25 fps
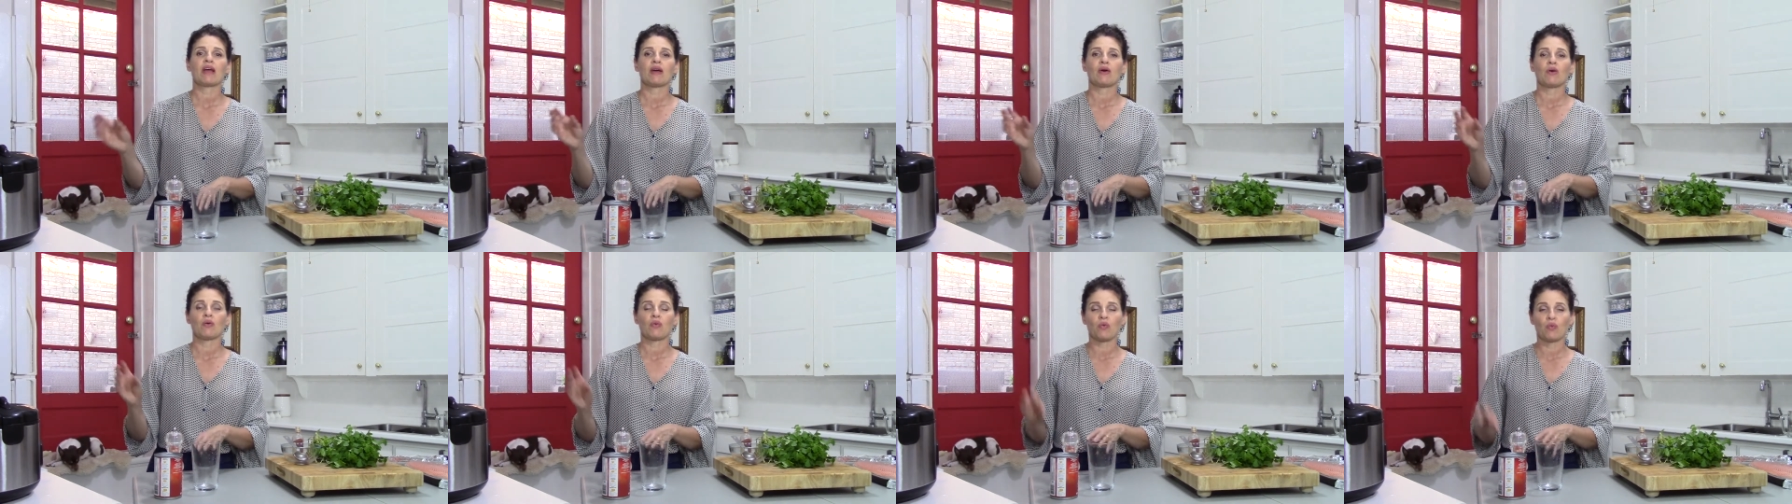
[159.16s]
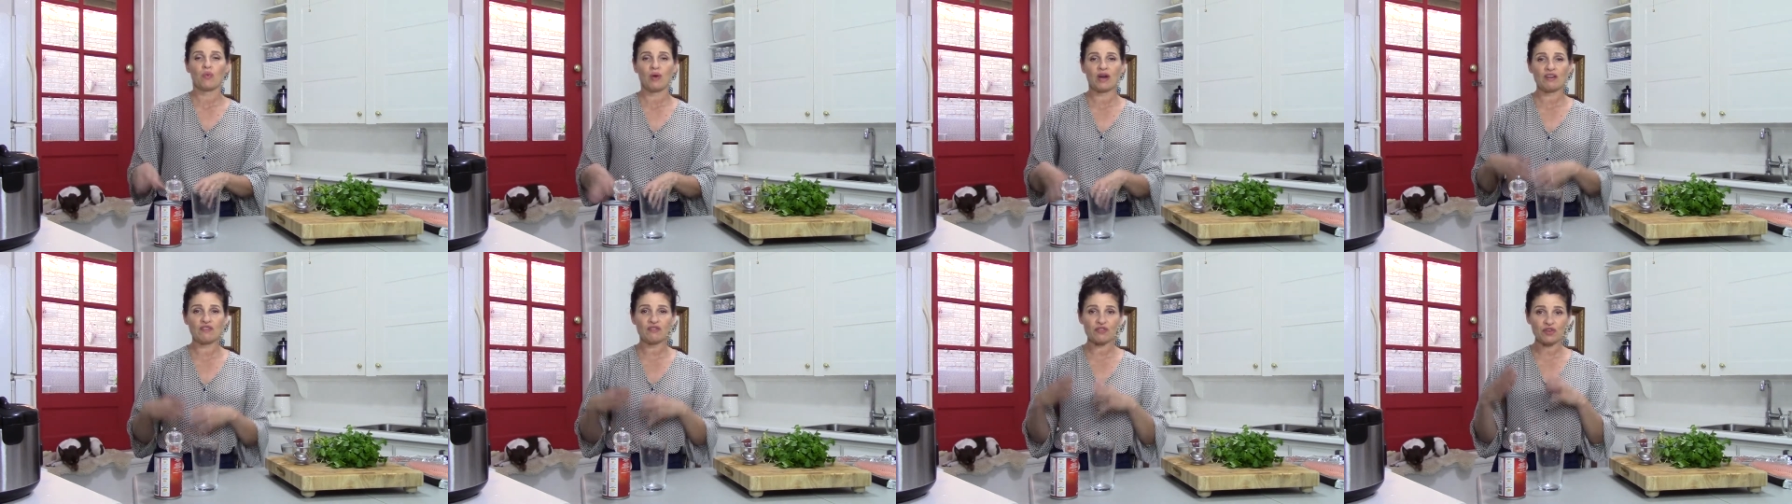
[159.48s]

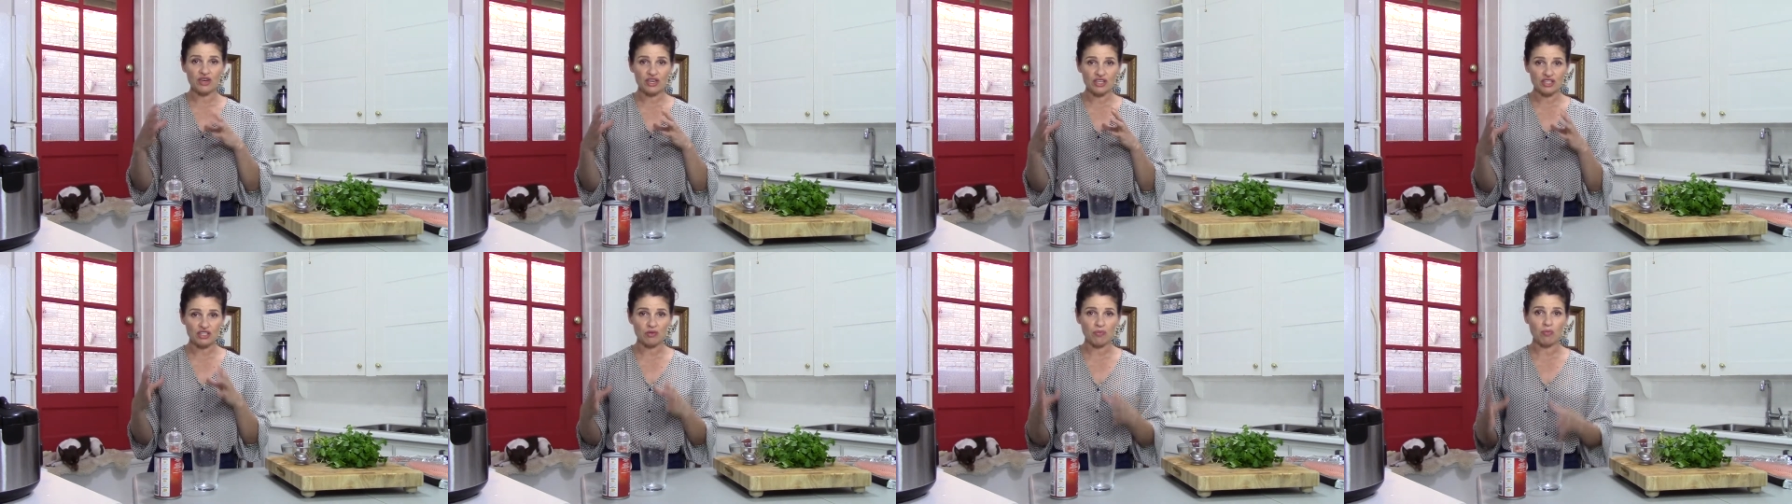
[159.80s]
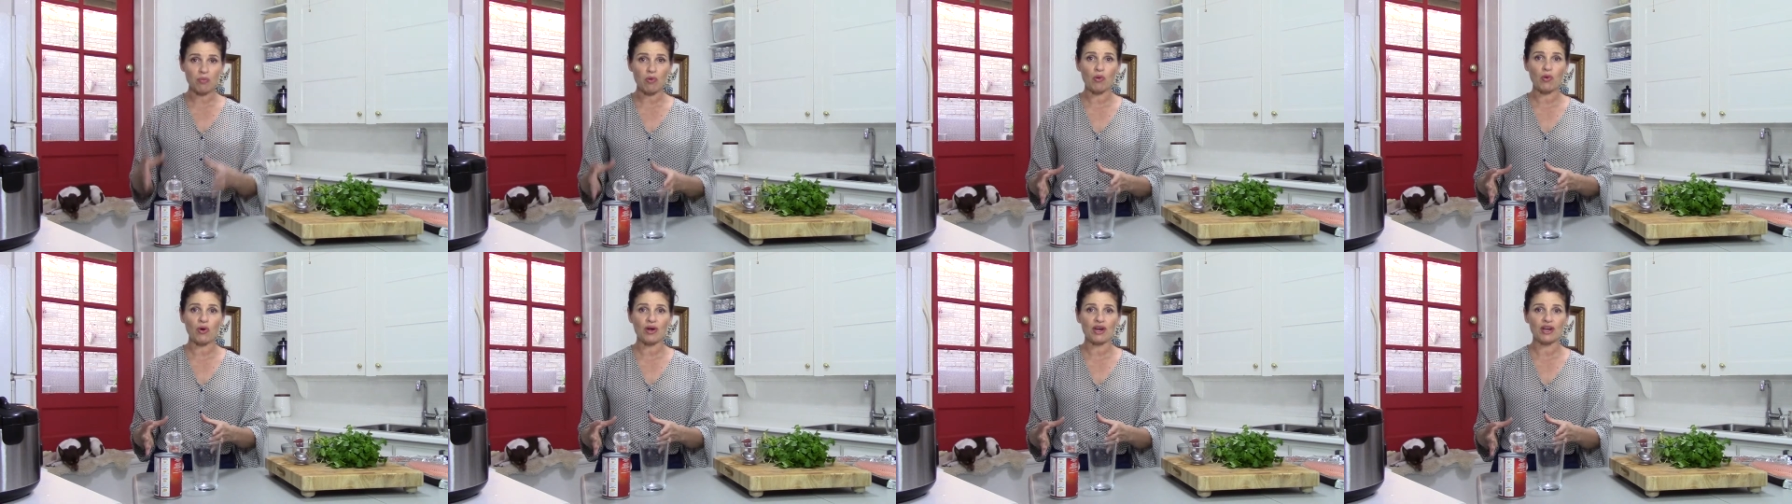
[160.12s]
wait for it to
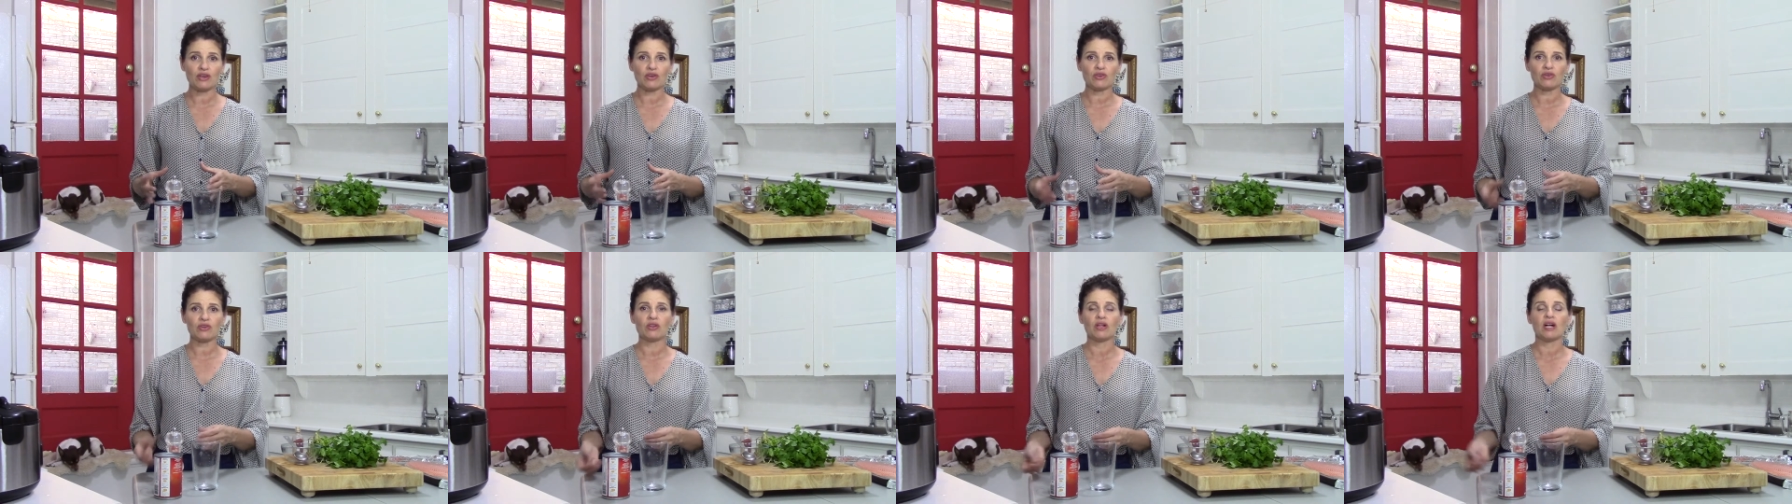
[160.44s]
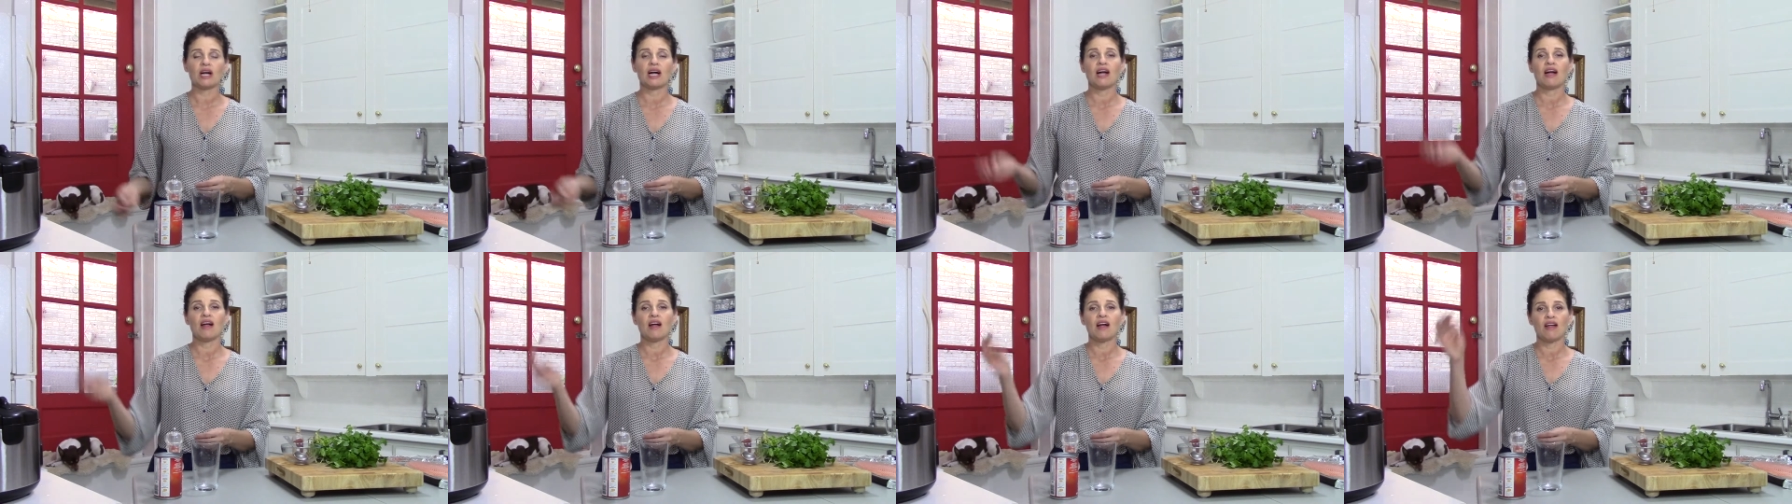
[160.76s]
boil,
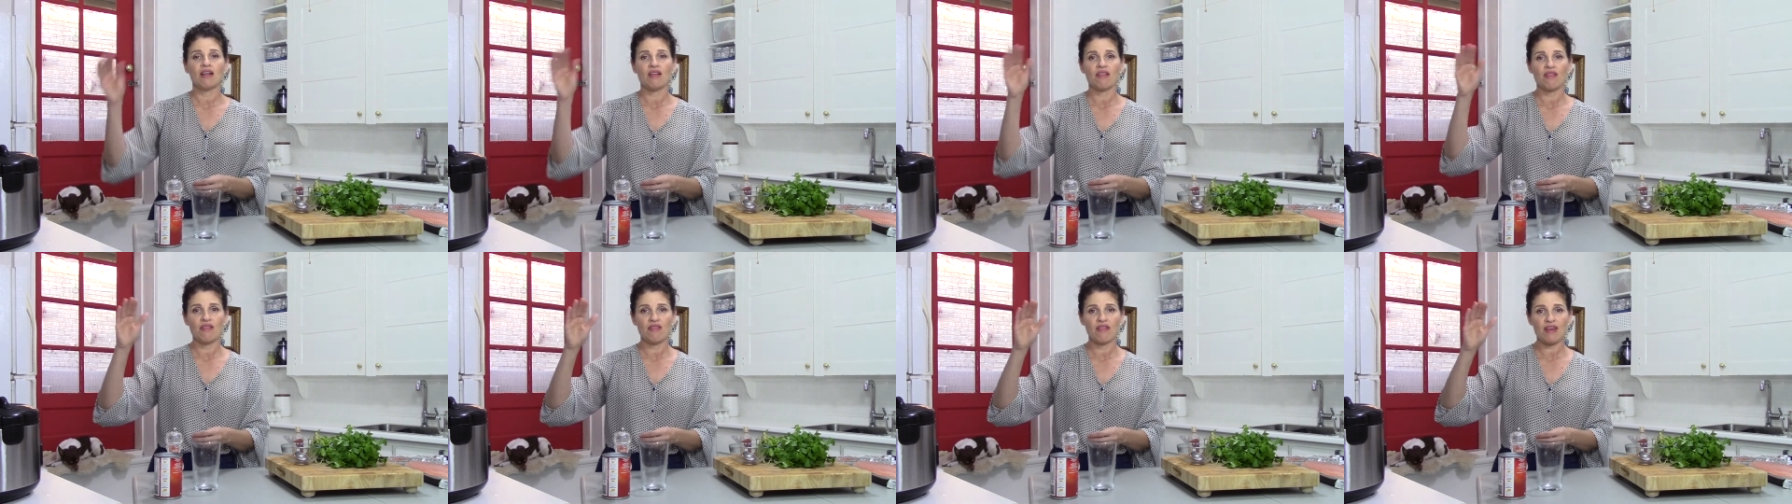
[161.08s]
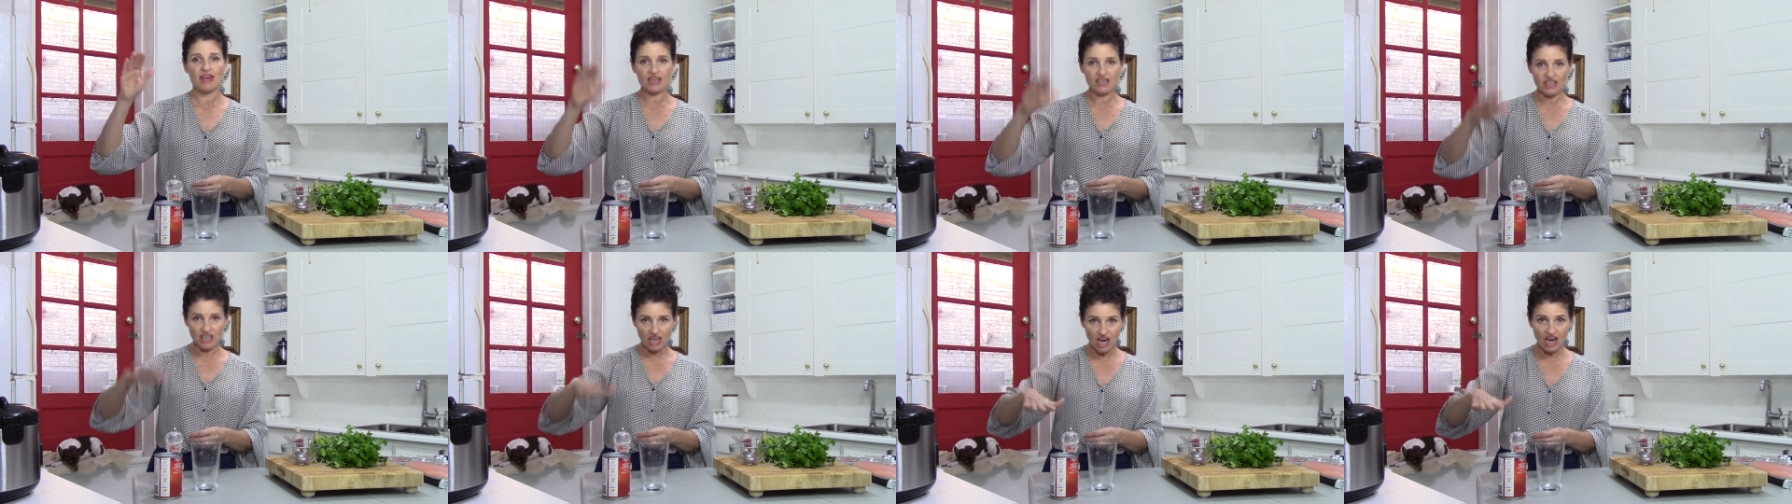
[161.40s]

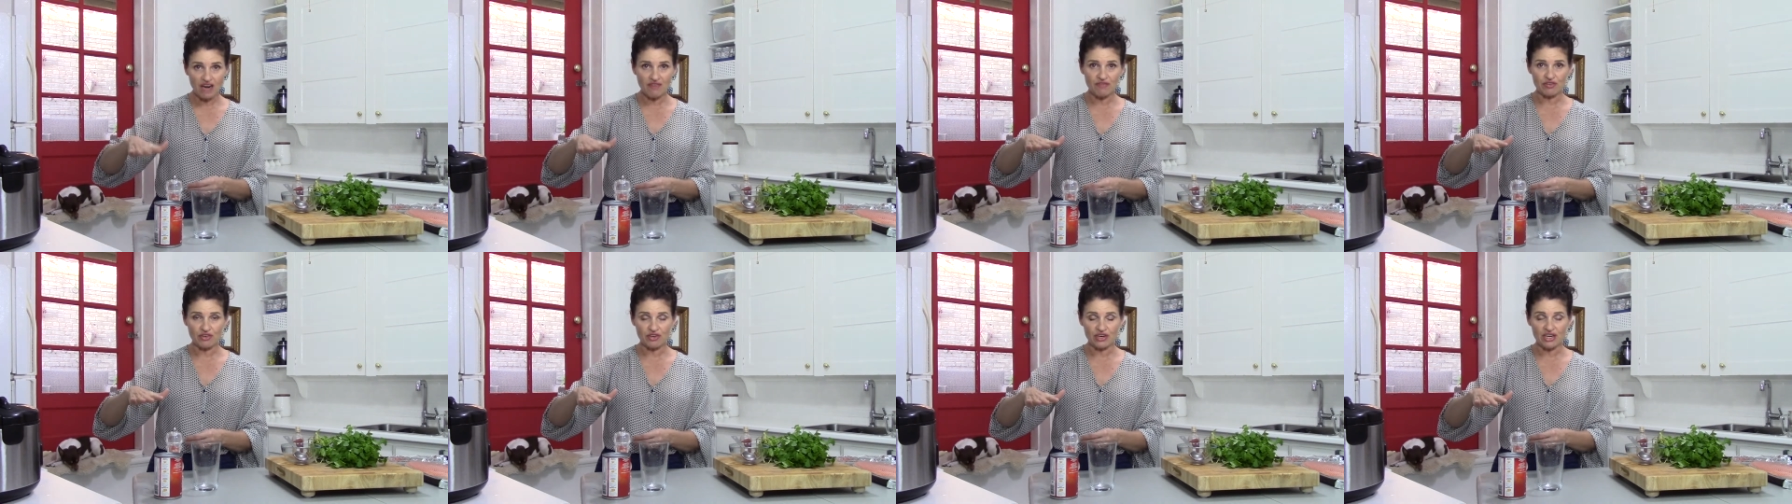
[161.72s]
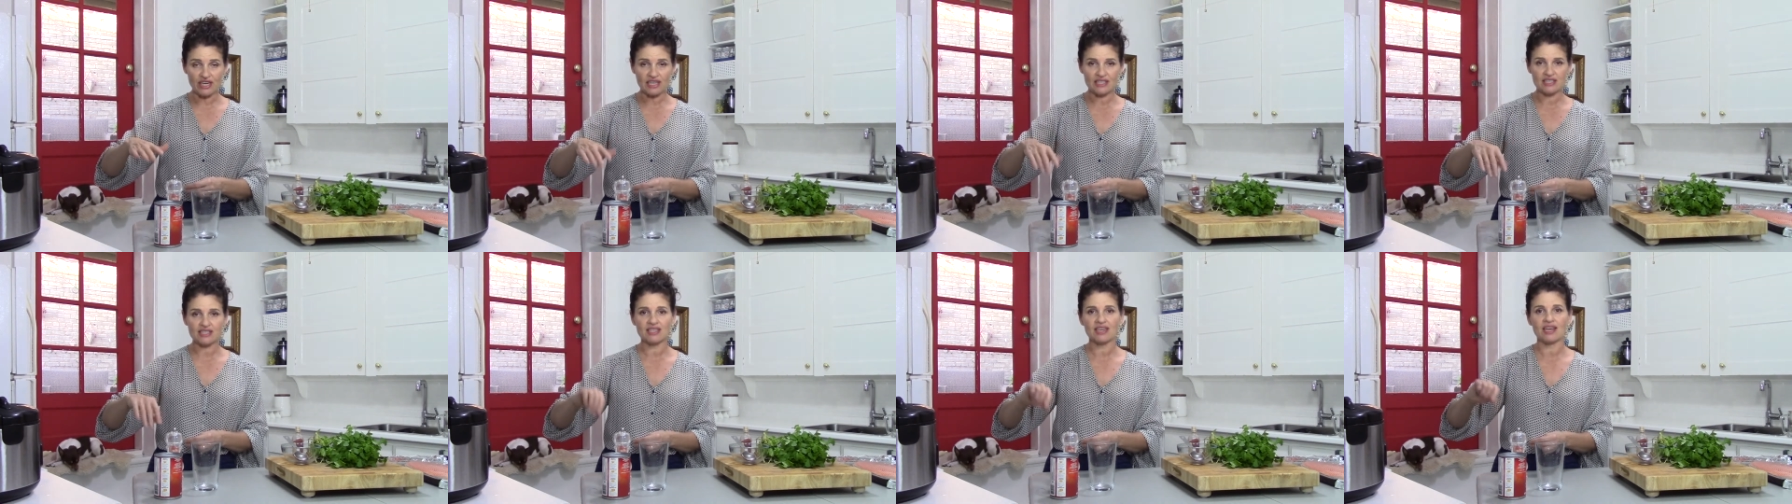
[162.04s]
then cover
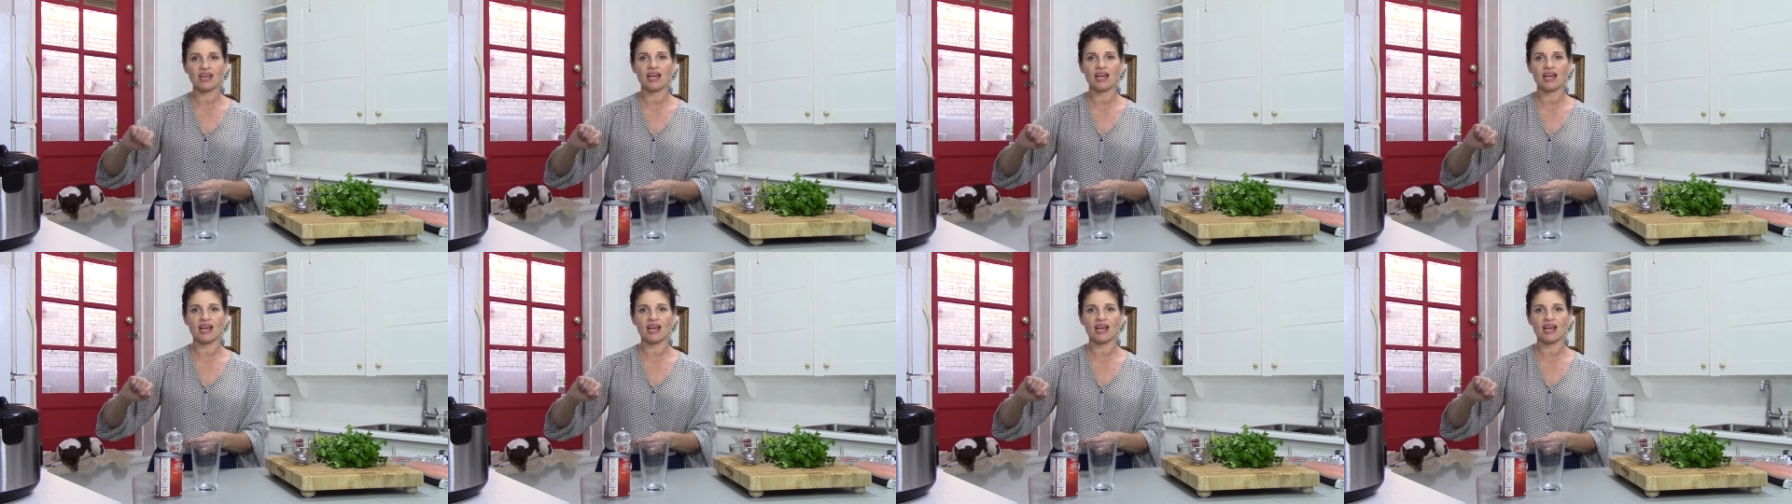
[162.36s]
it,